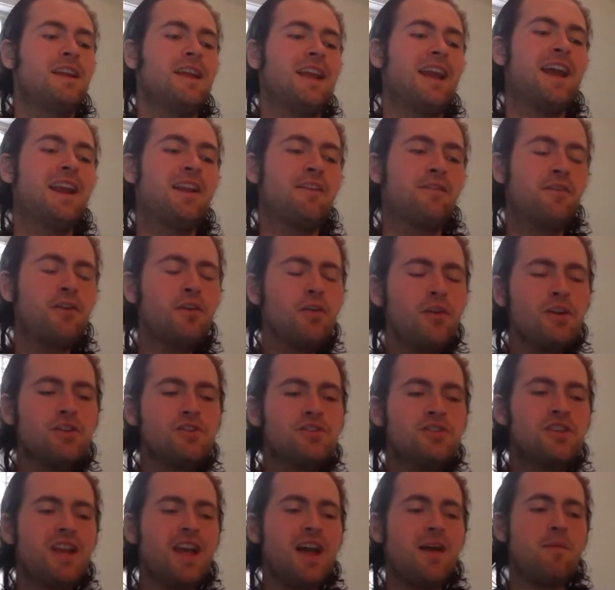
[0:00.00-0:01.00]
And if you're a
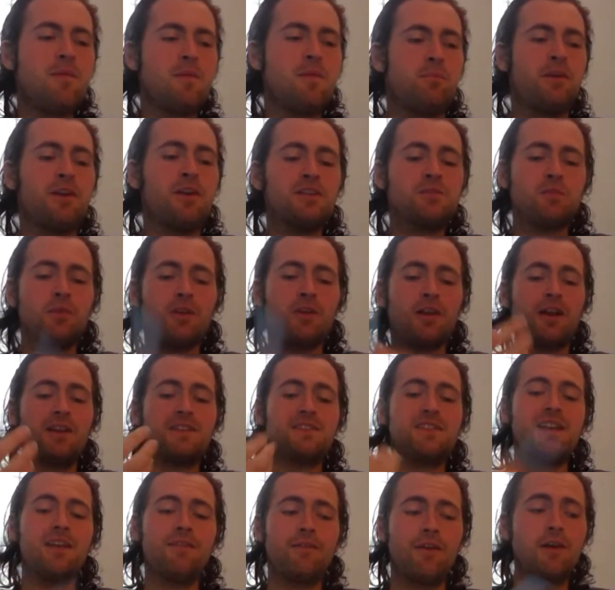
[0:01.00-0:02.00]
GM in Pittsburgh, I'd
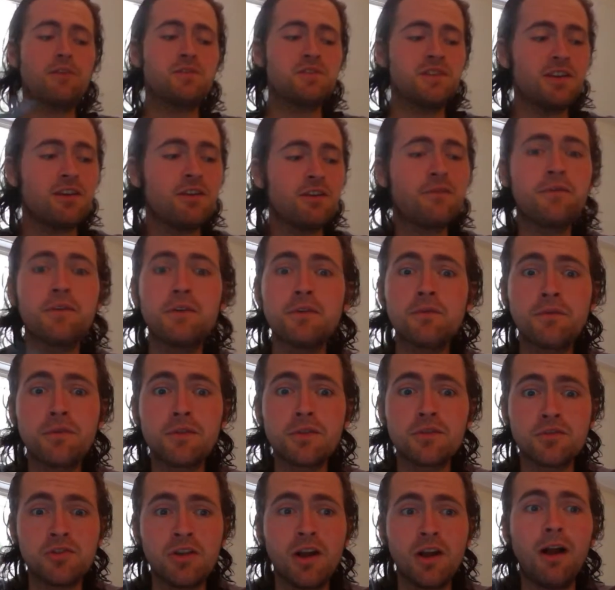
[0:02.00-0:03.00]
say if I was interviewing for
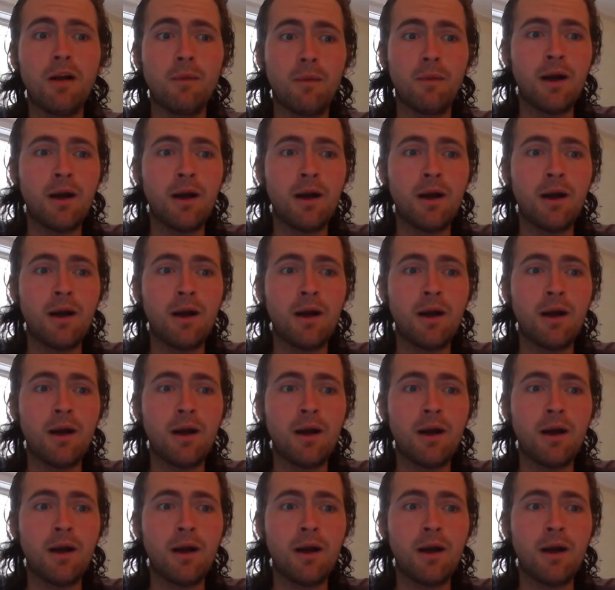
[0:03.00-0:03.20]
the job,